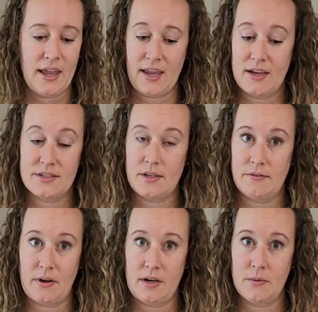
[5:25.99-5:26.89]
And
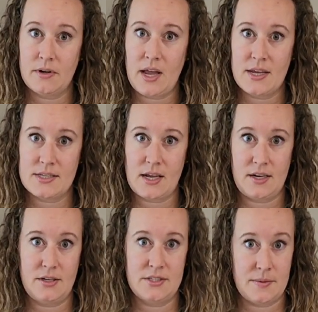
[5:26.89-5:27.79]
if anyone has
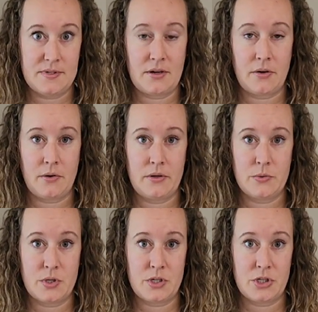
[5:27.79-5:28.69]
any tips on growing
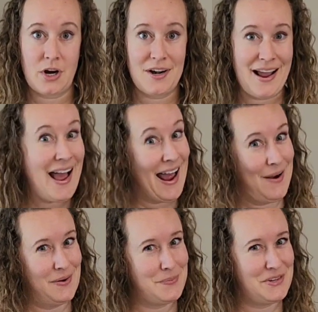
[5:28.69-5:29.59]
Swiss chard,
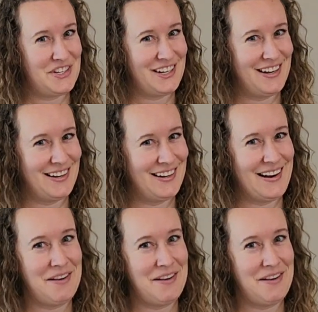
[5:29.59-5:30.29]
I would appreciate it.